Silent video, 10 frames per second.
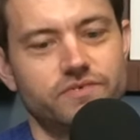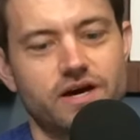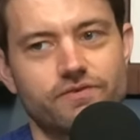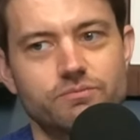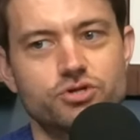yeah,
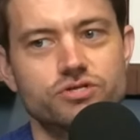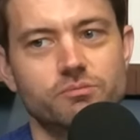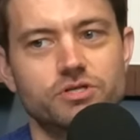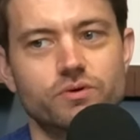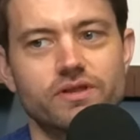if I'm choosing
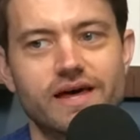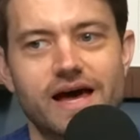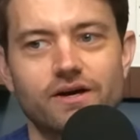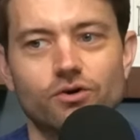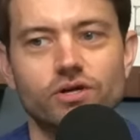between
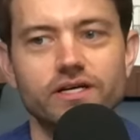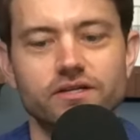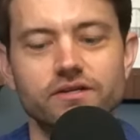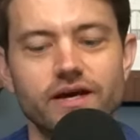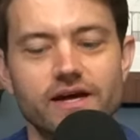that or like
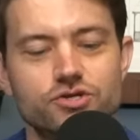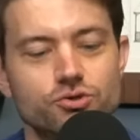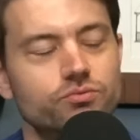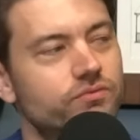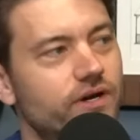the
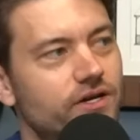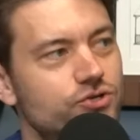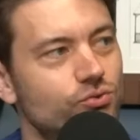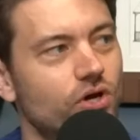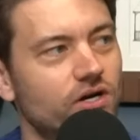Andrew
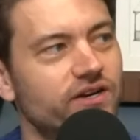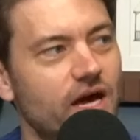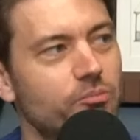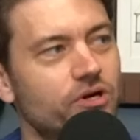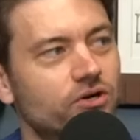Luck
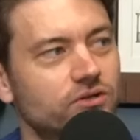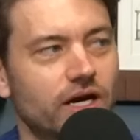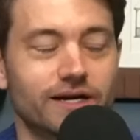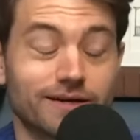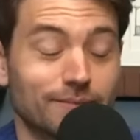neck beard,
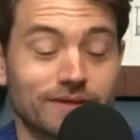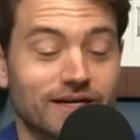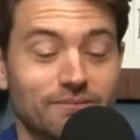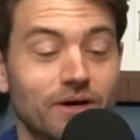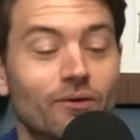like
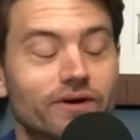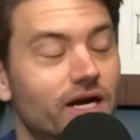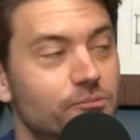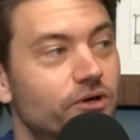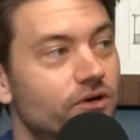I'm going
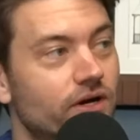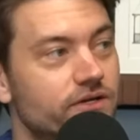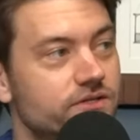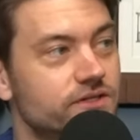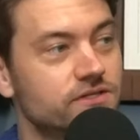neck beard,
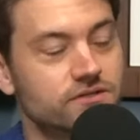honestly.